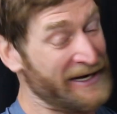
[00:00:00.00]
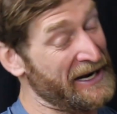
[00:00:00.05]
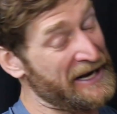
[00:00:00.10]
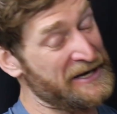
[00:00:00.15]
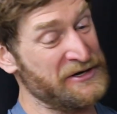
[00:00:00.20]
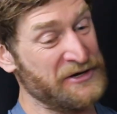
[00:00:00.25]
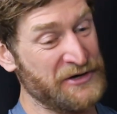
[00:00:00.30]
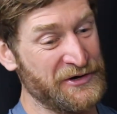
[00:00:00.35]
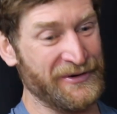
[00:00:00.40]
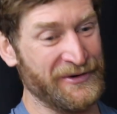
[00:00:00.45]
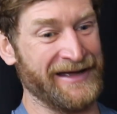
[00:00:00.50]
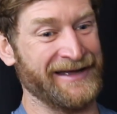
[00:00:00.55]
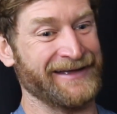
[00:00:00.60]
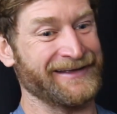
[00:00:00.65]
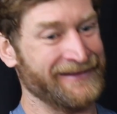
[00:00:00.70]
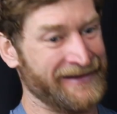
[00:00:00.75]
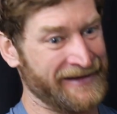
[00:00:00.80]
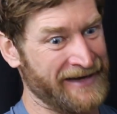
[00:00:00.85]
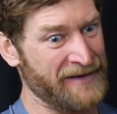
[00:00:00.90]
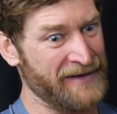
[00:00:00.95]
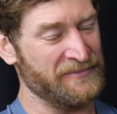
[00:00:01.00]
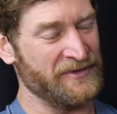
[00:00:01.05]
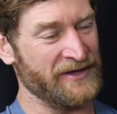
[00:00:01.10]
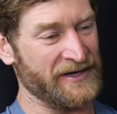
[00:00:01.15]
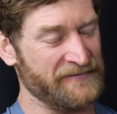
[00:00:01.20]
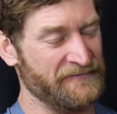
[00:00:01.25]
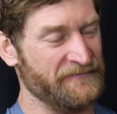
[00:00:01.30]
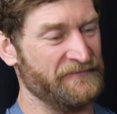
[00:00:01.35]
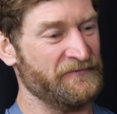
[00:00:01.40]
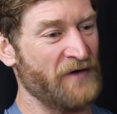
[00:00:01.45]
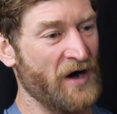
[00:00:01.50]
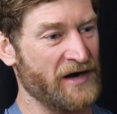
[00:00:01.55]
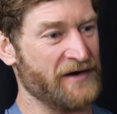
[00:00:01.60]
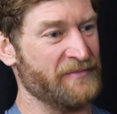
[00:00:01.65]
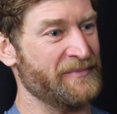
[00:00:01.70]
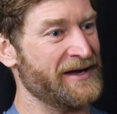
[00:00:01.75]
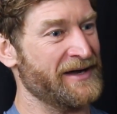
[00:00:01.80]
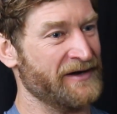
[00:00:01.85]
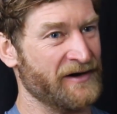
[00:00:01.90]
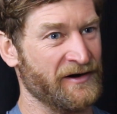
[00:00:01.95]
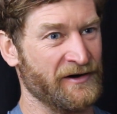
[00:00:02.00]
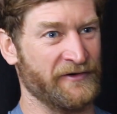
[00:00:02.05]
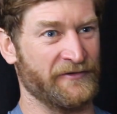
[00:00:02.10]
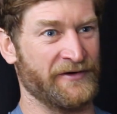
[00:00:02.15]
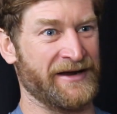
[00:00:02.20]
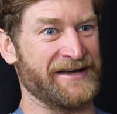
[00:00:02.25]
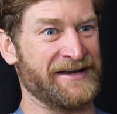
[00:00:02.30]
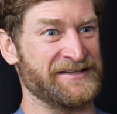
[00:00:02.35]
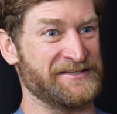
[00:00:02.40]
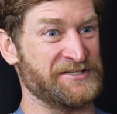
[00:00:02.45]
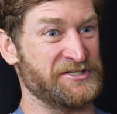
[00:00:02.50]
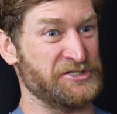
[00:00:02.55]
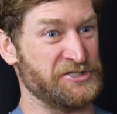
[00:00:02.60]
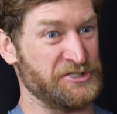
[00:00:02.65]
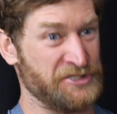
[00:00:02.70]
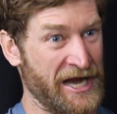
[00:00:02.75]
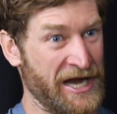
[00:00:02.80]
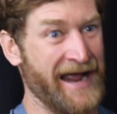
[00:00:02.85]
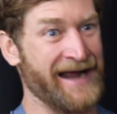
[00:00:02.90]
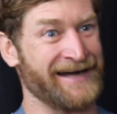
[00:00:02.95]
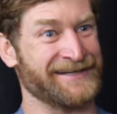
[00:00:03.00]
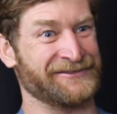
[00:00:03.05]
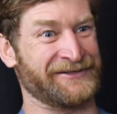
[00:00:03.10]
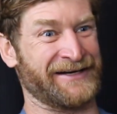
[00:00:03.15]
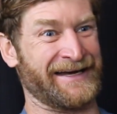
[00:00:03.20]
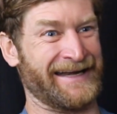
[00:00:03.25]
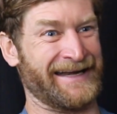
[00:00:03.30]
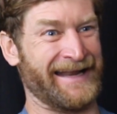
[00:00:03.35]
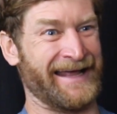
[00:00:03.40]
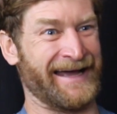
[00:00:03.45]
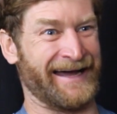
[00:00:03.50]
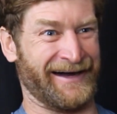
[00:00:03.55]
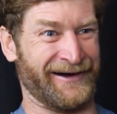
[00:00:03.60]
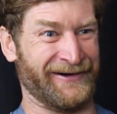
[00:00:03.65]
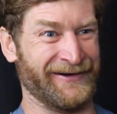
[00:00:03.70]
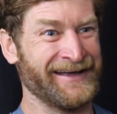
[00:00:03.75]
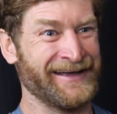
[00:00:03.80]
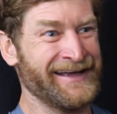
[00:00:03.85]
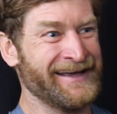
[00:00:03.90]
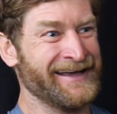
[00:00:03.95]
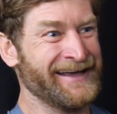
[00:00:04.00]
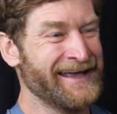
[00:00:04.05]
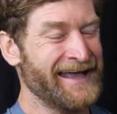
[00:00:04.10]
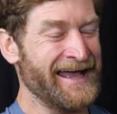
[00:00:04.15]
and I knew it. Like I'm like fuck, my heart rate is jacked right now. Right.